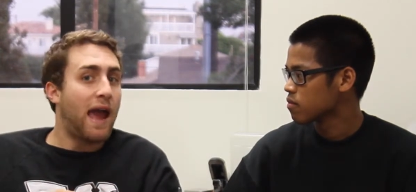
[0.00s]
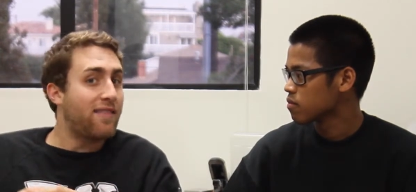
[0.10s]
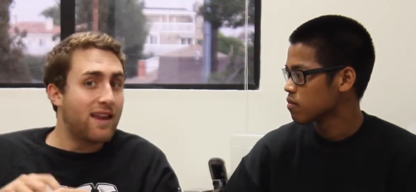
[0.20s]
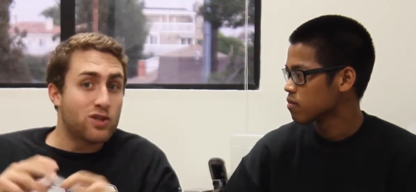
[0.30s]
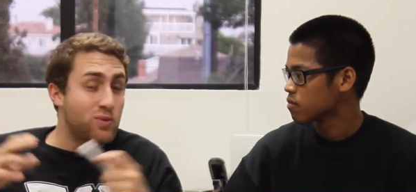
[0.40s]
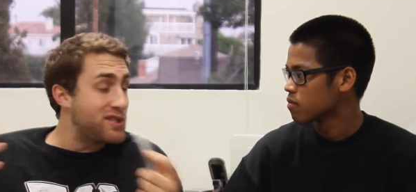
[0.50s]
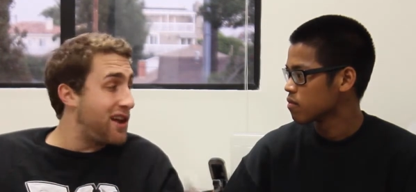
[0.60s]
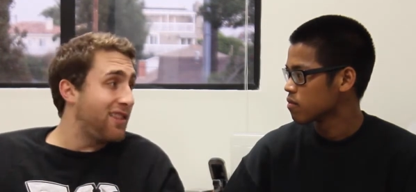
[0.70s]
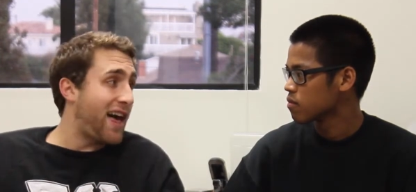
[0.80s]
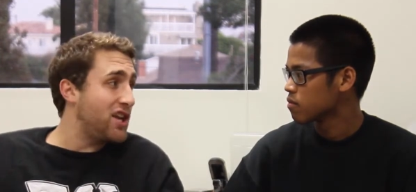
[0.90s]
Speaker 1: and then as we
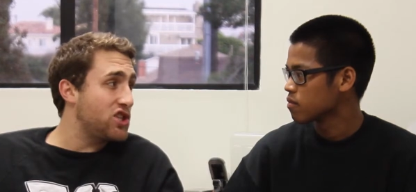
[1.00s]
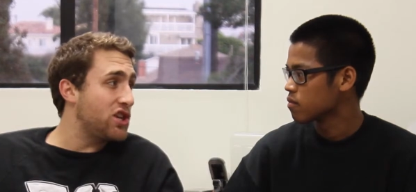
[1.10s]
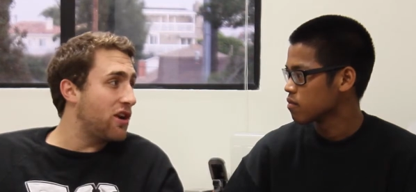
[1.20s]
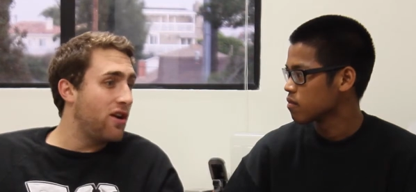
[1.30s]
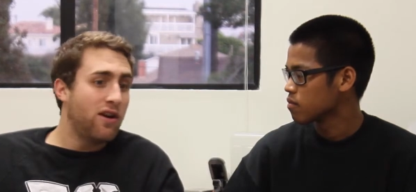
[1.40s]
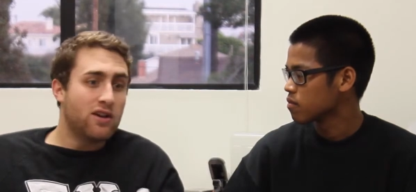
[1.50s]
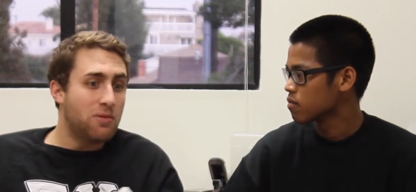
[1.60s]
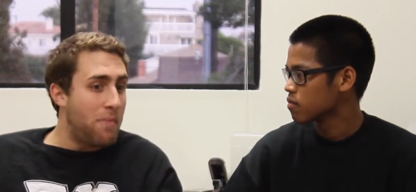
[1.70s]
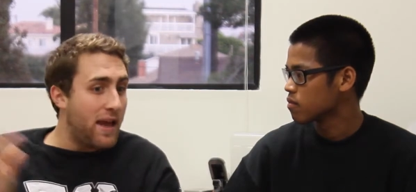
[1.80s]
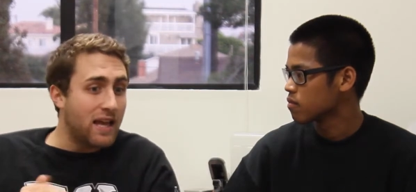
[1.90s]
saw last year,
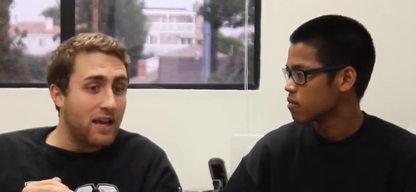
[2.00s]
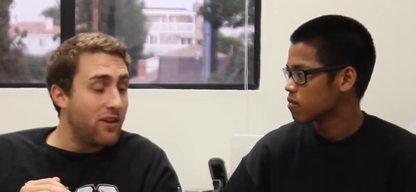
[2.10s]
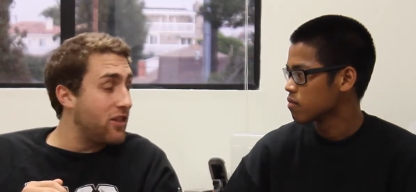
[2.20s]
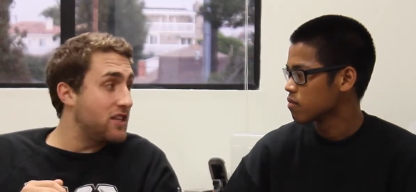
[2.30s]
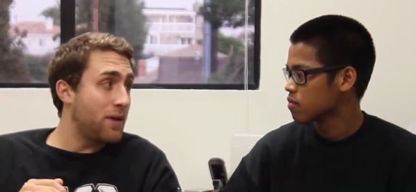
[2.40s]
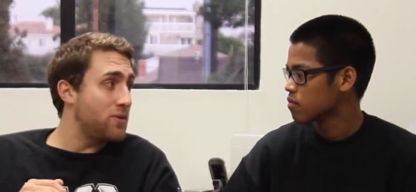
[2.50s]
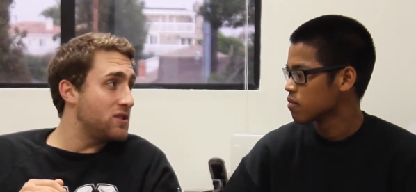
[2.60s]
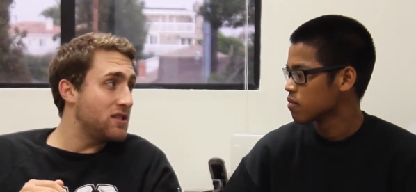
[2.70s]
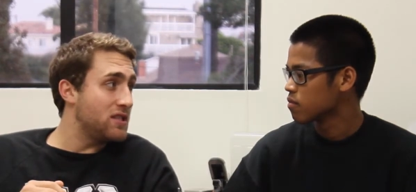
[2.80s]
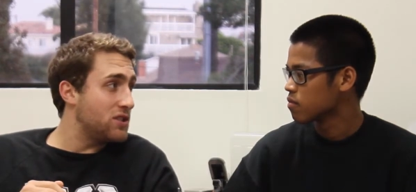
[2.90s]
you make it into the
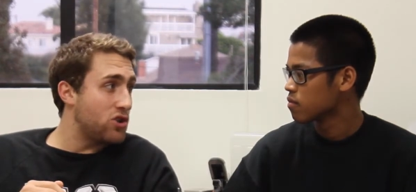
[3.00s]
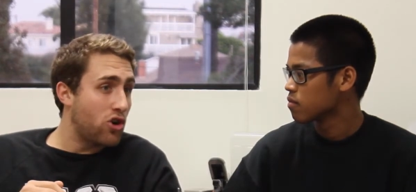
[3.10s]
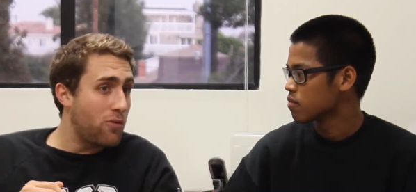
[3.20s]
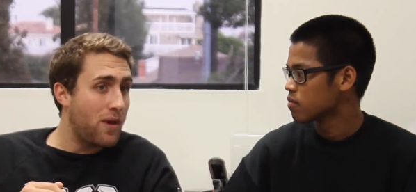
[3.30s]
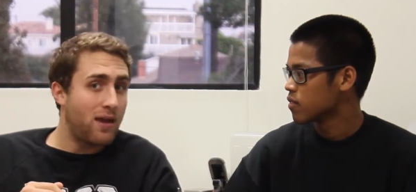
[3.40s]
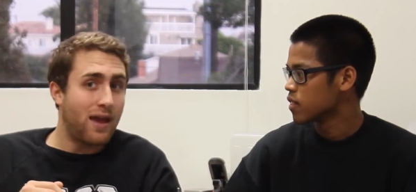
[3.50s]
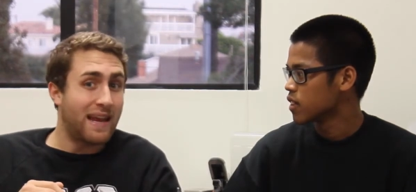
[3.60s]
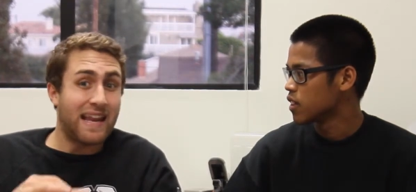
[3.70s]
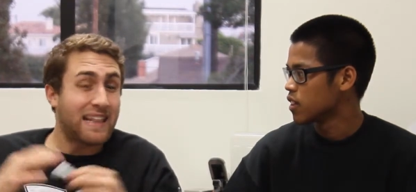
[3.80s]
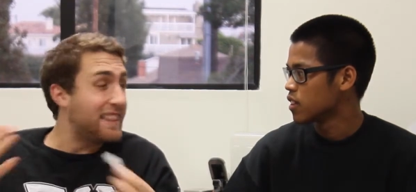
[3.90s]
WCC tournament,
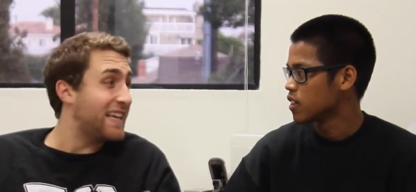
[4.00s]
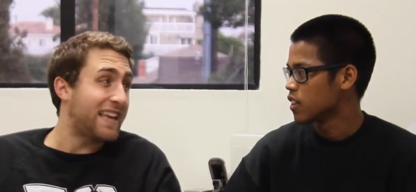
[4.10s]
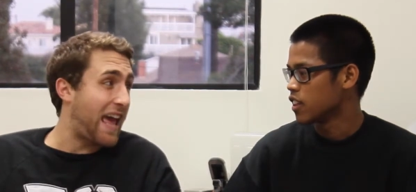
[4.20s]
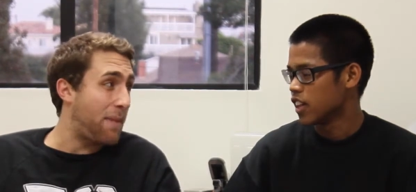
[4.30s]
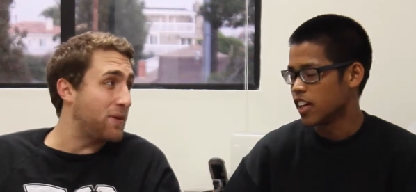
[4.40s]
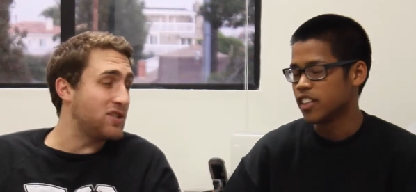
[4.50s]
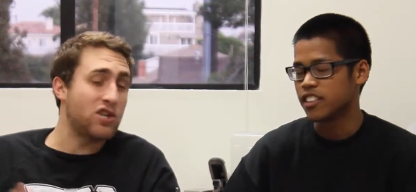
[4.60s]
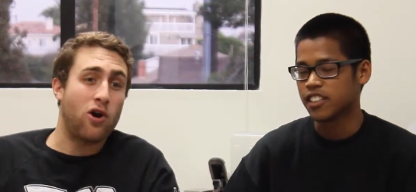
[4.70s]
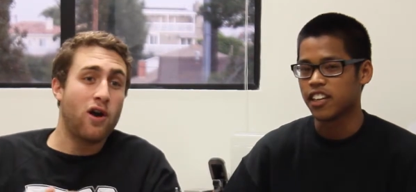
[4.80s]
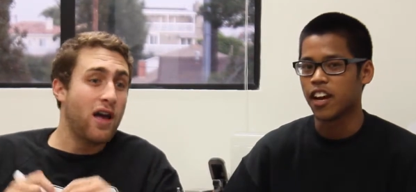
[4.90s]
and anything can happen. Anything
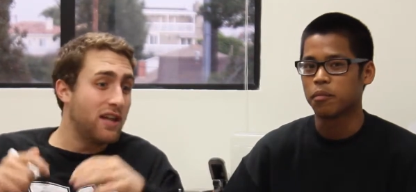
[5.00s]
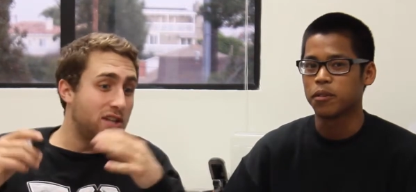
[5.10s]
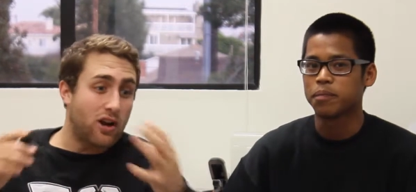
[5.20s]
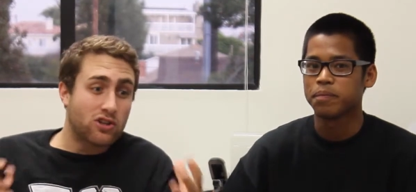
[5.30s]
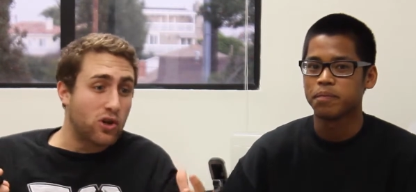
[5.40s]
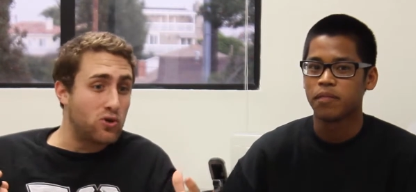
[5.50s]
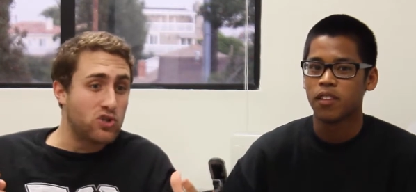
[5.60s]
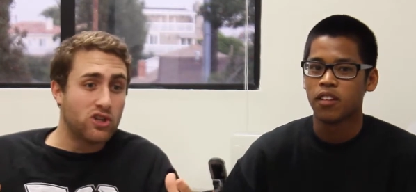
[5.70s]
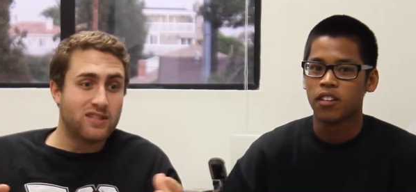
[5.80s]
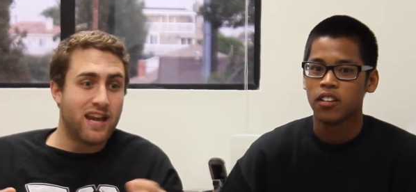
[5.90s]
so can happen. talk to
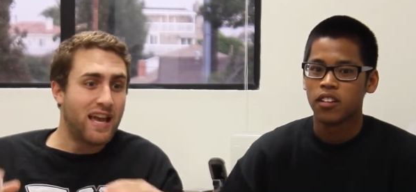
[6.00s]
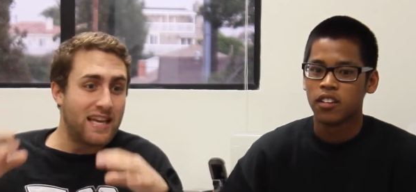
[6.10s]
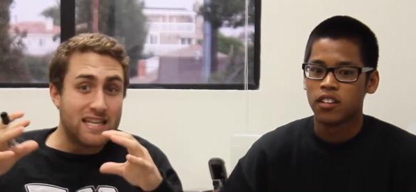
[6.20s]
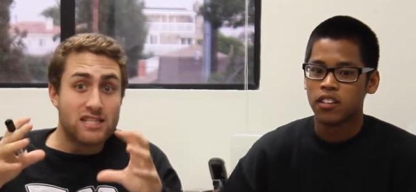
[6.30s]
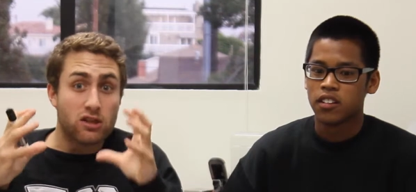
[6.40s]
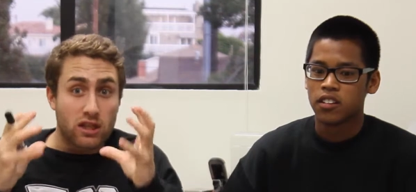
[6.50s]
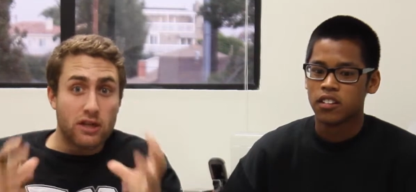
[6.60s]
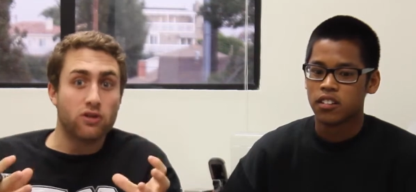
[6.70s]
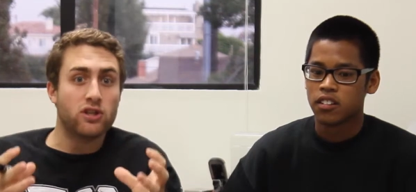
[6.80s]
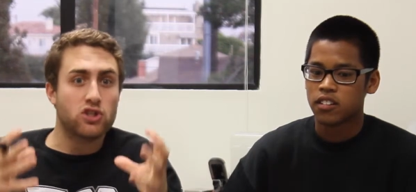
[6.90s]
Coach Good today. He's
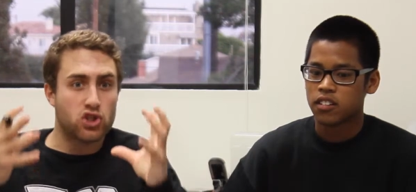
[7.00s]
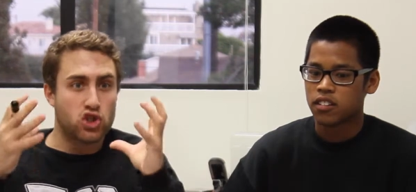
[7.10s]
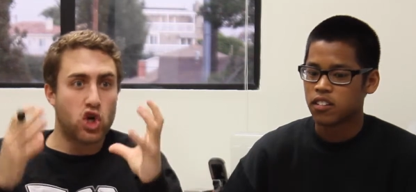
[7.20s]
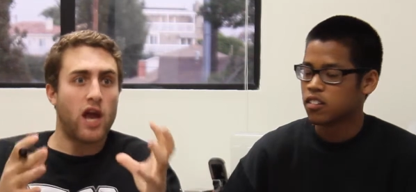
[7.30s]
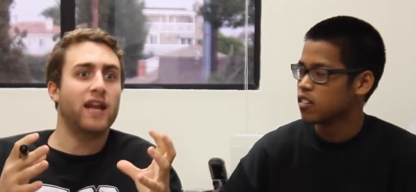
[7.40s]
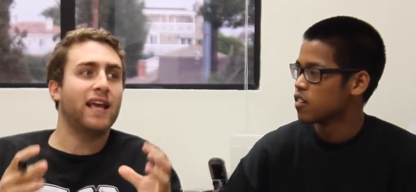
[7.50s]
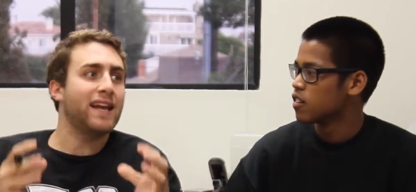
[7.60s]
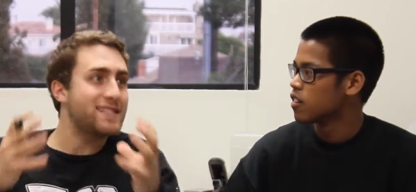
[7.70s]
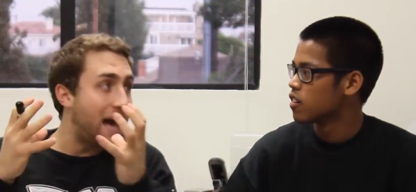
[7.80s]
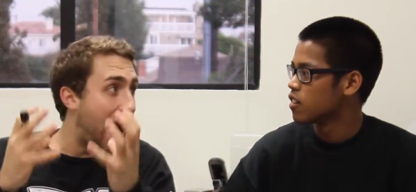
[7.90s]
literally just trying to get
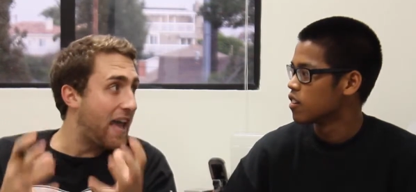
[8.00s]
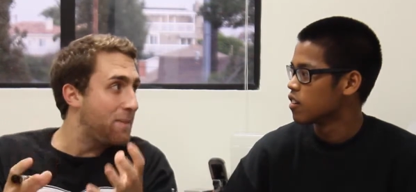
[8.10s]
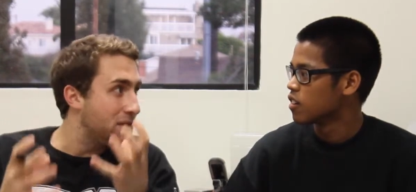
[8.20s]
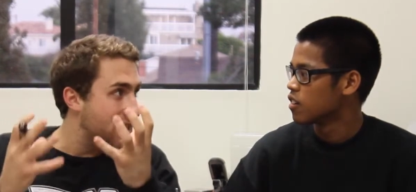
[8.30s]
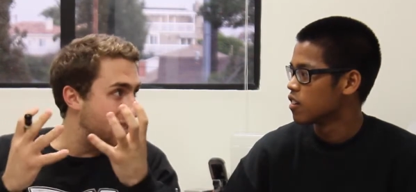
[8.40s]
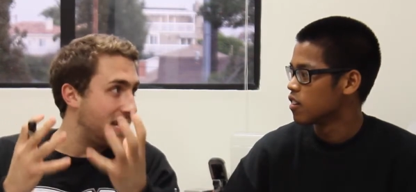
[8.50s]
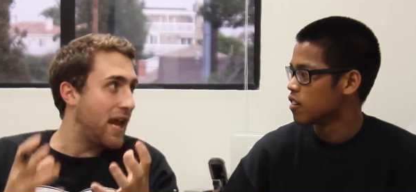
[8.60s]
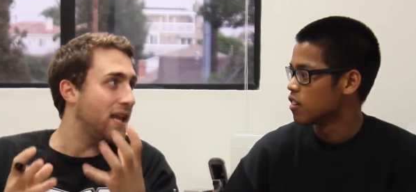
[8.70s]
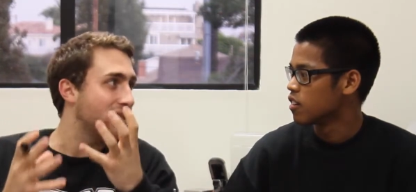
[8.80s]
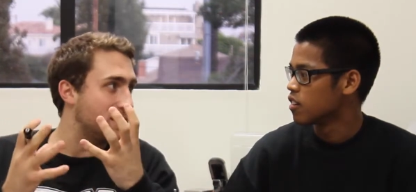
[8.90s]
as high up in the
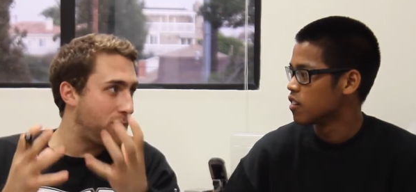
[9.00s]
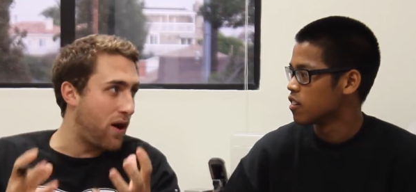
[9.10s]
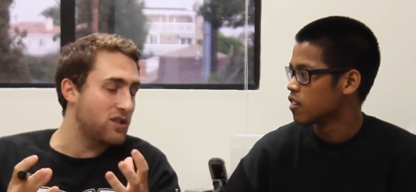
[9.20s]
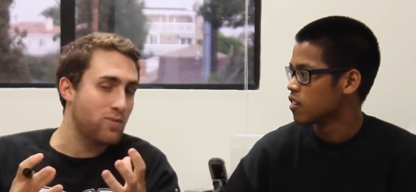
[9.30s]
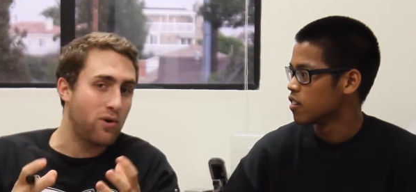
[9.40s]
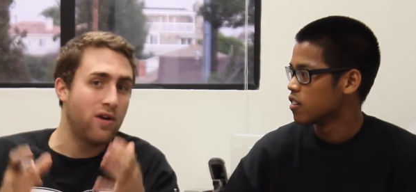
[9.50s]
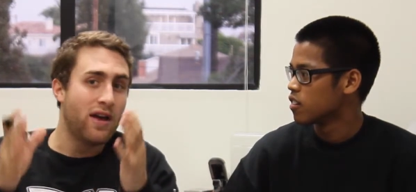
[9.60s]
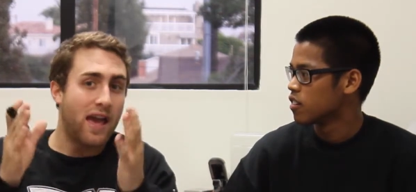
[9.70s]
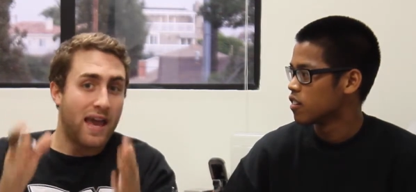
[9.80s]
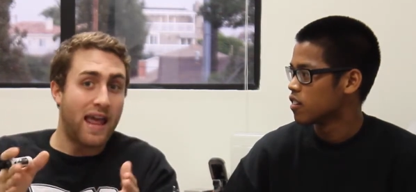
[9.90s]
standings as possible
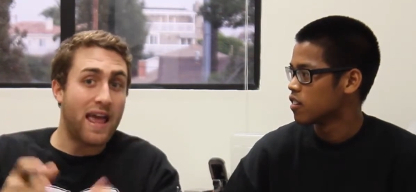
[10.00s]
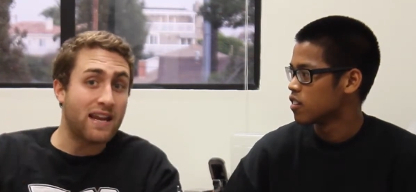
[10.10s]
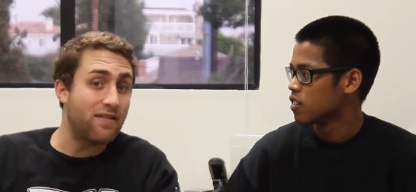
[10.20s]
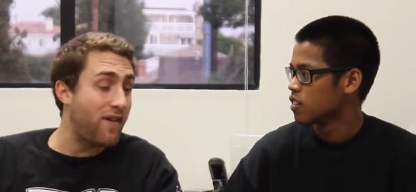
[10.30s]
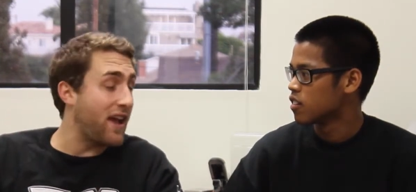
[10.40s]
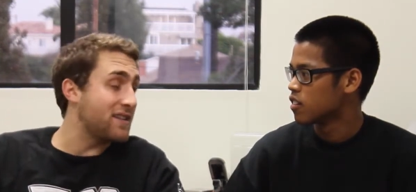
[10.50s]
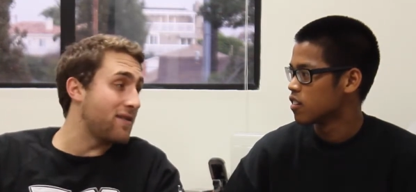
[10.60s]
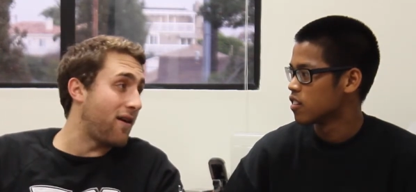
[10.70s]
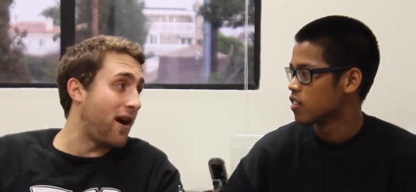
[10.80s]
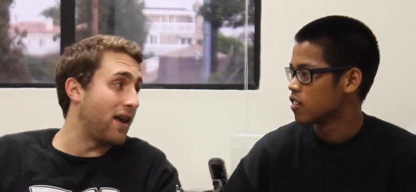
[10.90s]
and head into Vegas
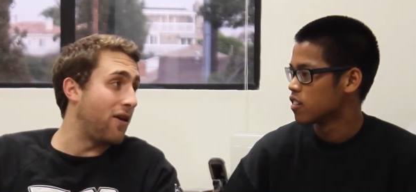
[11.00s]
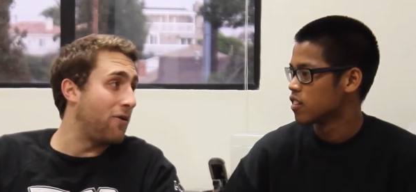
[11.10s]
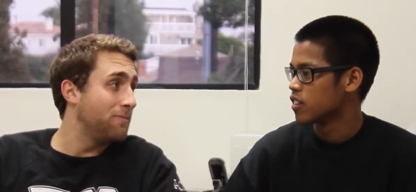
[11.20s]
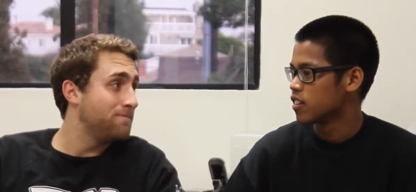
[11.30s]
on a high note.